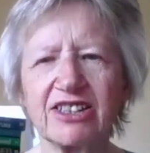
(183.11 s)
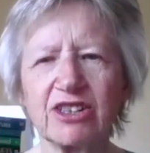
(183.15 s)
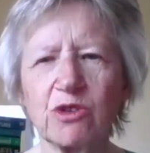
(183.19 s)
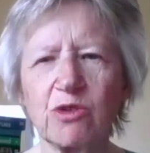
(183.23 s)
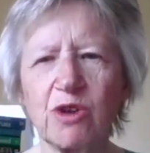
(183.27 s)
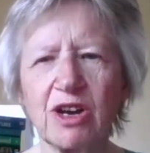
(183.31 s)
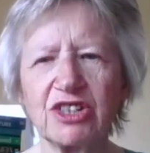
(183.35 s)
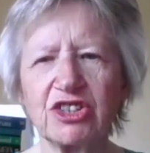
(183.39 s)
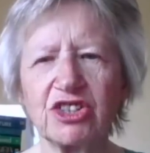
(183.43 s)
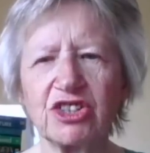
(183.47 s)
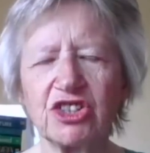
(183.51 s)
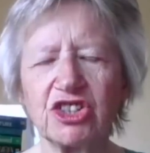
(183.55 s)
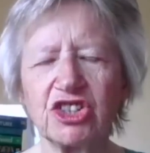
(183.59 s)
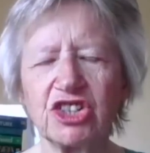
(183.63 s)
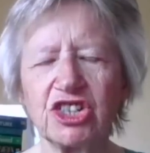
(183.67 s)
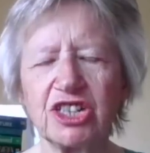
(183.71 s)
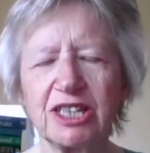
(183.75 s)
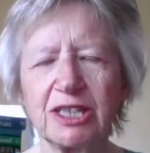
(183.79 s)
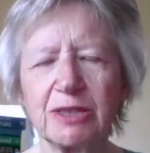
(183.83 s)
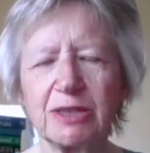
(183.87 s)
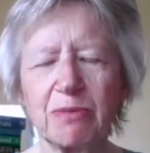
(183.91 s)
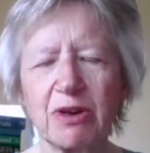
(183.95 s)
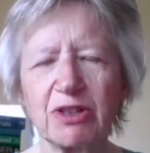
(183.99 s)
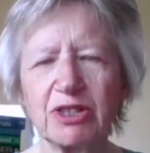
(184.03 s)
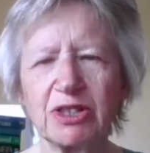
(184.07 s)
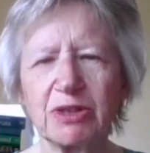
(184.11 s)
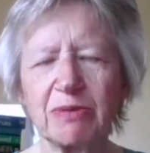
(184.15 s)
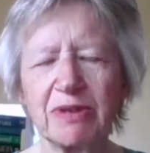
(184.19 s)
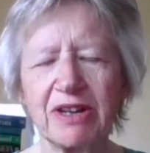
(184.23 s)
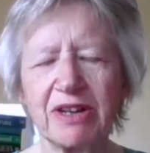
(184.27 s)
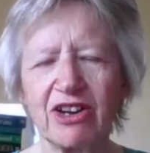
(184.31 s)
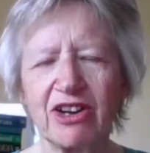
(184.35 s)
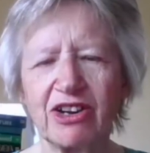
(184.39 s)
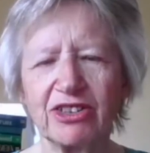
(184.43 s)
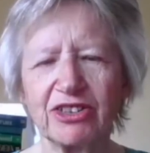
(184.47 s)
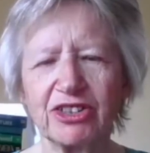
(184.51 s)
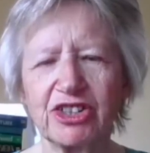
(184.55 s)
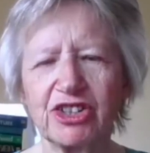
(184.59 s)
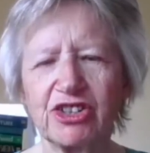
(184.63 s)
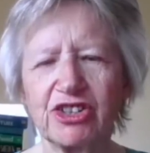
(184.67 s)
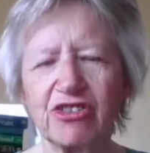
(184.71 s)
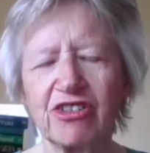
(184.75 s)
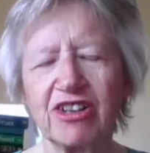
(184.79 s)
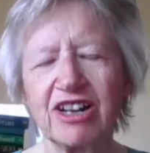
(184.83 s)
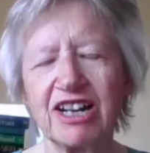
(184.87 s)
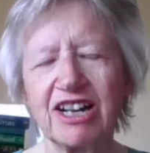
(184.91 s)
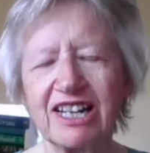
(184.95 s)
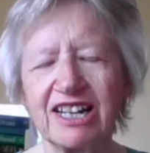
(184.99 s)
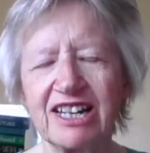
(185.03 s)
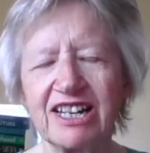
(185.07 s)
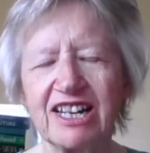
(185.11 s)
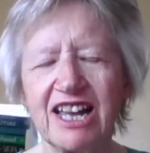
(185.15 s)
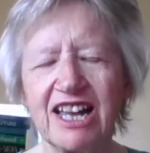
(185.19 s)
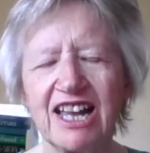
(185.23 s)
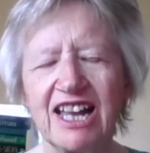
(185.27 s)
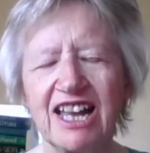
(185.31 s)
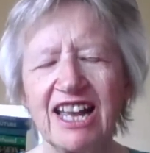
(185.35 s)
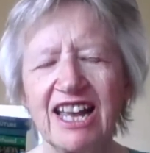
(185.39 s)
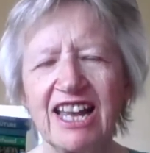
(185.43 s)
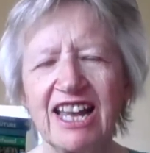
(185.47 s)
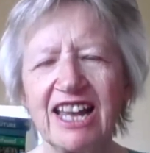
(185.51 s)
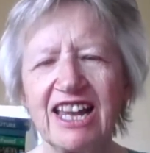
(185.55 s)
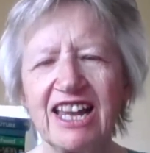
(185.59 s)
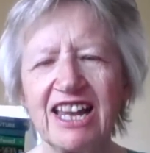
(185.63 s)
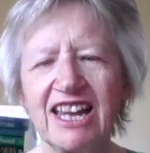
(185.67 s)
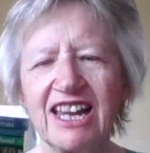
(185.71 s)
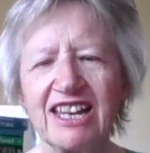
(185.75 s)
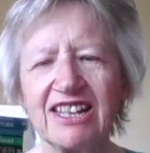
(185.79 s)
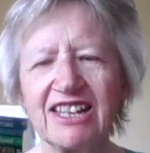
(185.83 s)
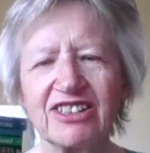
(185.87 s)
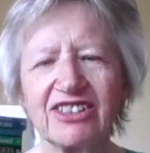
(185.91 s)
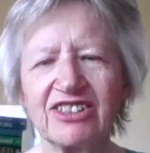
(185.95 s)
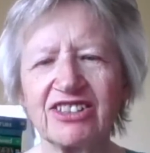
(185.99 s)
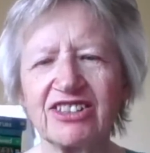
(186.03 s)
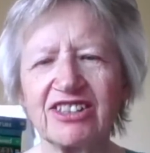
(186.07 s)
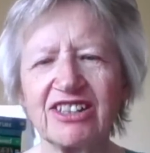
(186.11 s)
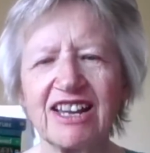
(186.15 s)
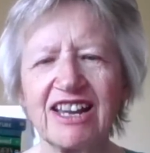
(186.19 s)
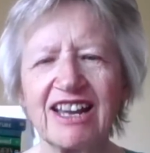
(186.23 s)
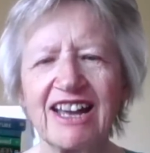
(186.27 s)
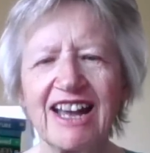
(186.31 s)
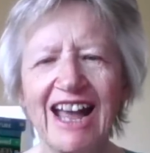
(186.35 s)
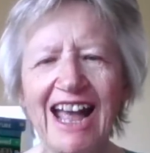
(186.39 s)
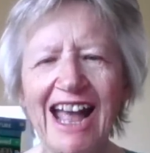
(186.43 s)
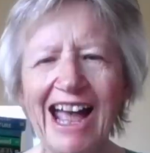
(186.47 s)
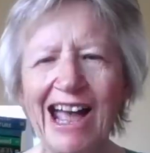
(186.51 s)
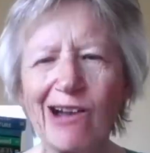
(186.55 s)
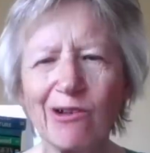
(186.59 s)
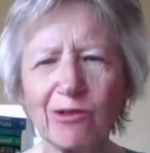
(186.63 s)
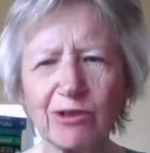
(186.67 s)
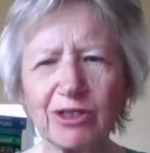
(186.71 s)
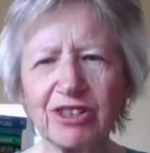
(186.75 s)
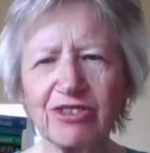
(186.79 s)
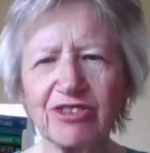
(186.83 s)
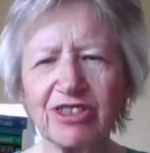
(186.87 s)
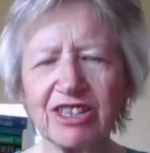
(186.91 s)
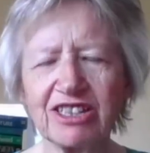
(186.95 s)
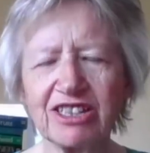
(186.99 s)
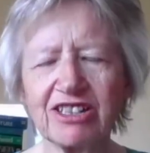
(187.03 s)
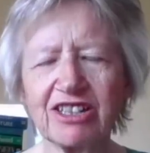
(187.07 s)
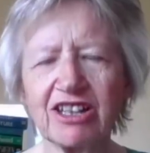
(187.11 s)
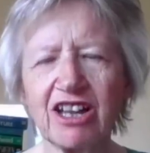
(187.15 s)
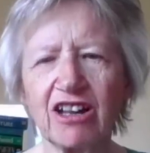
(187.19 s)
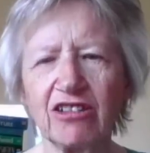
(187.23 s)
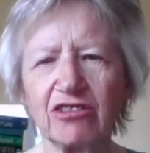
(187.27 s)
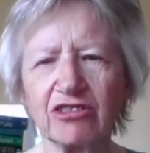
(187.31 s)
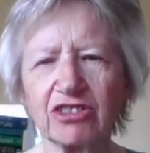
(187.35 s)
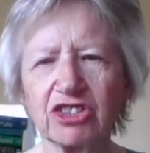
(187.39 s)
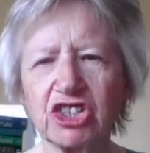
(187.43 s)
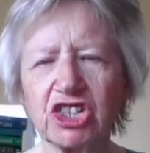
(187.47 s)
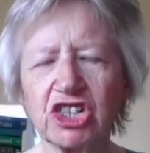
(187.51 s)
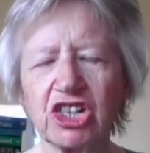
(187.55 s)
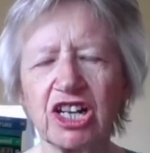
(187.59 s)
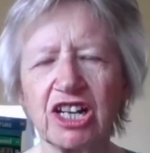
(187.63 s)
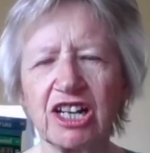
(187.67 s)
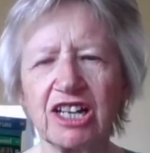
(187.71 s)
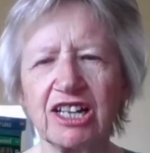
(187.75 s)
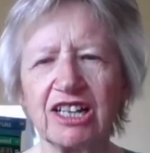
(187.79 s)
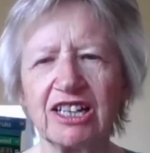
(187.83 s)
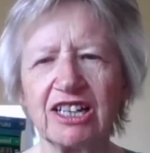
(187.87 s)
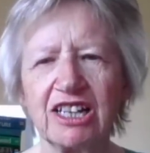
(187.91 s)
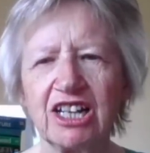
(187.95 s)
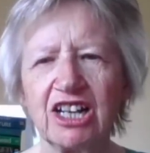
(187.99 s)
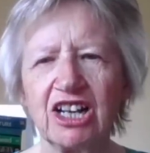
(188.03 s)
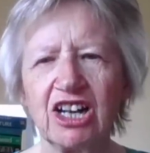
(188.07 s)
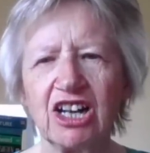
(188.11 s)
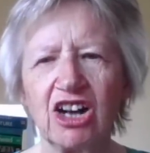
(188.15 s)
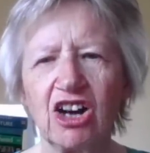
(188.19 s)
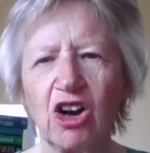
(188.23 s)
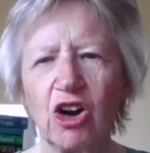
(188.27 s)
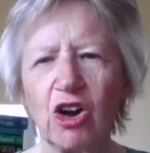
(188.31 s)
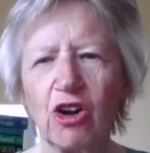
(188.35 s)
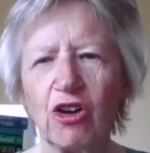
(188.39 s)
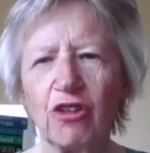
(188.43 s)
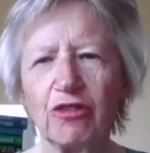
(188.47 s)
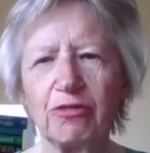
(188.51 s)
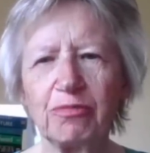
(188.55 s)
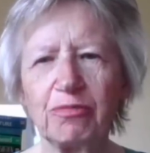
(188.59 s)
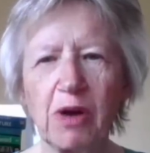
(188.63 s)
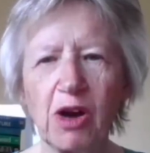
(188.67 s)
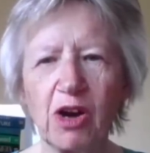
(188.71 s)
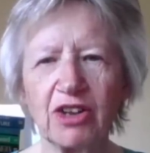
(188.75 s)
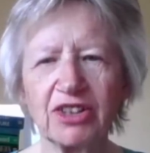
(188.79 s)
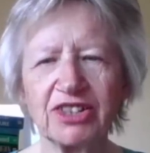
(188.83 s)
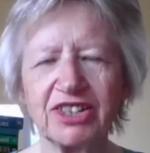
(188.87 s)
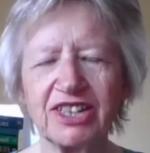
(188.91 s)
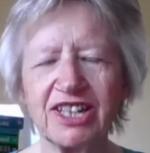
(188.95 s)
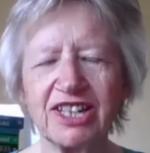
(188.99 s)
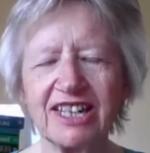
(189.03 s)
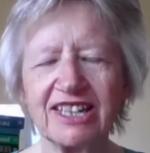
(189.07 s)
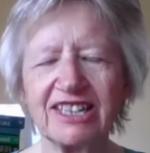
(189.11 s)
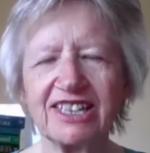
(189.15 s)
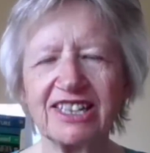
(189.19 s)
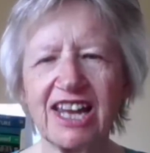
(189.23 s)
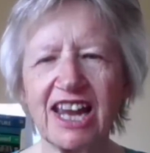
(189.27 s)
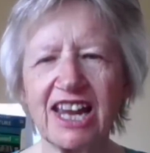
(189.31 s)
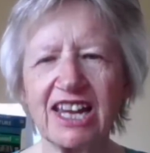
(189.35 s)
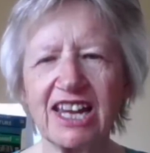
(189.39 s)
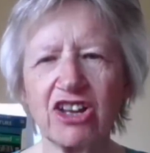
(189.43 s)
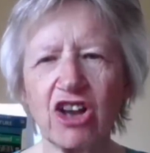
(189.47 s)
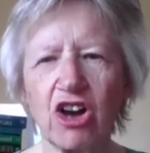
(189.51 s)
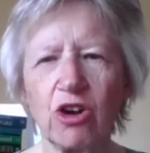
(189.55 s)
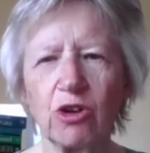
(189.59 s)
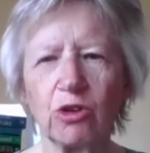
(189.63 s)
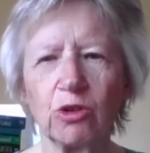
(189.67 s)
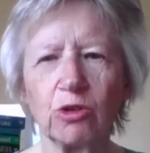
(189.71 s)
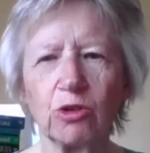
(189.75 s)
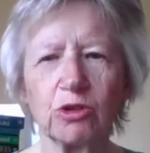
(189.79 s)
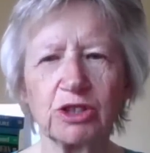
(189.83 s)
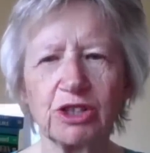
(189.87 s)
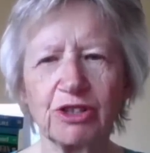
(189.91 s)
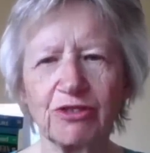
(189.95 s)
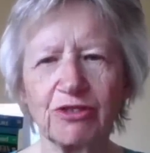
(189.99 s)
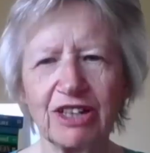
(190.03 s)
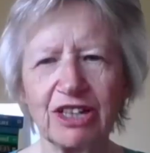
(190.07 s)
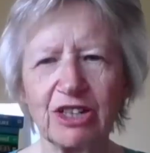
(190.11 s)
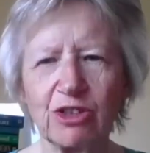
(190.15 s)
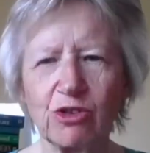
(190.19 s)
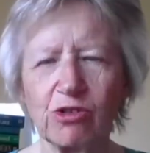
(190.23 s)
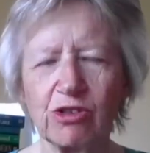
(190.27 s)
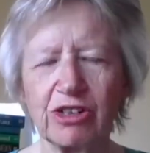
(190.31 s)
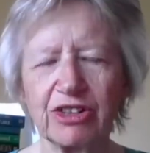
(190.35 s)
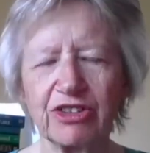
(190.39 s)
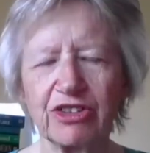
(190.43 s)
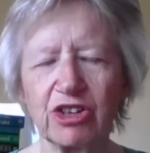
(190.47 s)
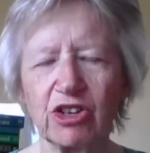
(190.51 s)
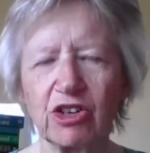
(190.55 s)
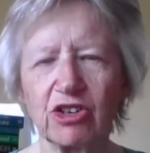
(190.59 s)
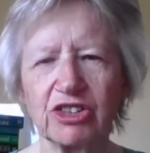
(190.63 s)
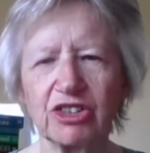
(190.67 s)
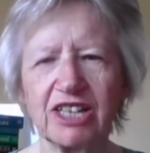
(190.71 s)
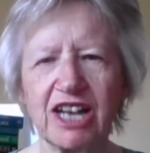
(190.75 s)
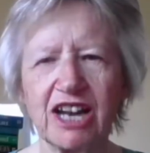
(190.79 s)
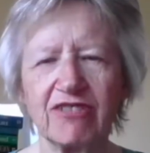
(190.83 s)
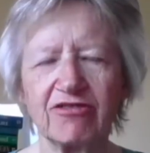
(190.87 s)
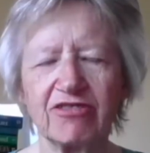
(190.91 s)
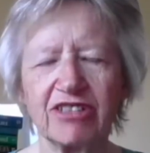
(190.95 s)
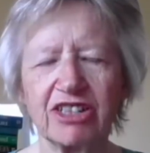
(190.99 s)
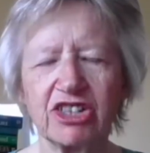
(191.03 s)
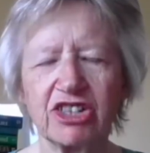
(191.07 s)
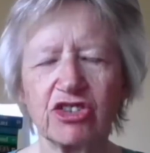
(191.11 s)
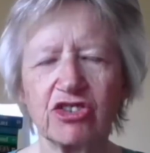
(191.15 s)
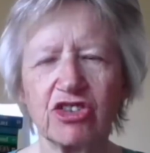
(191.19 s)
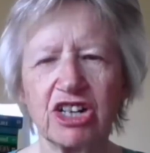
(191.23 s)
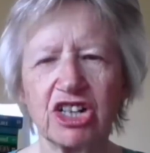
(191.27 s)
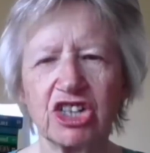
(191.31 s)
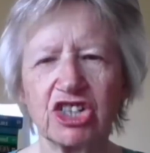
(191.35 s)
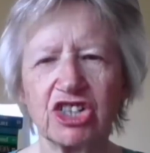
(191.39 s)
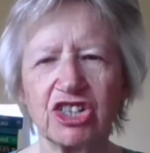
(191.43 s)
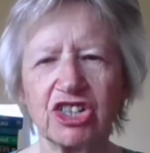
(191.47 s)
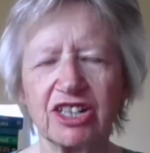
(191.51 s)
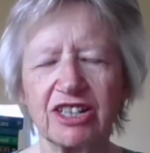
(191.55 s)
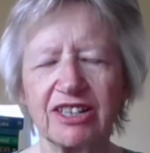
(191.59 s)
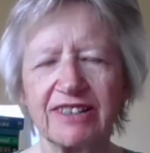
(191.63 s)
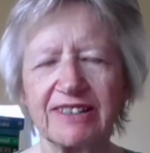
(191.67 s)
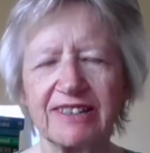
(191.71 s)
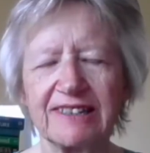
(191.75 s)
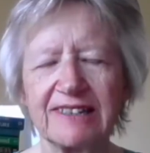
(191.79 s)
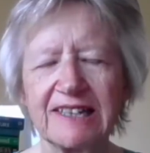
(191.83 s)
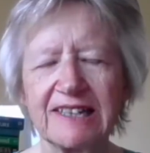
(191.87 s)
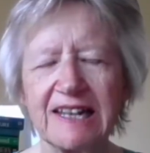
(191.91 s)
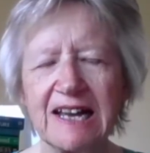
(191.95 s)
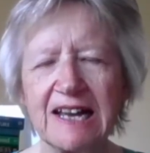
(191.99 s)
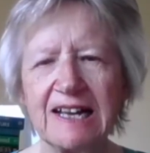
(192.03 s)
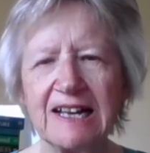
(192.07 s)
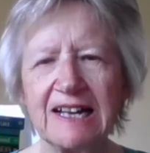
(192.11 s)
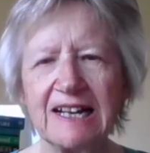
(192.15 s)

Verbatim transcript: The question she's supposed to be answering is how did this culture of partying take hold, of ignoring the lockdown restrictions,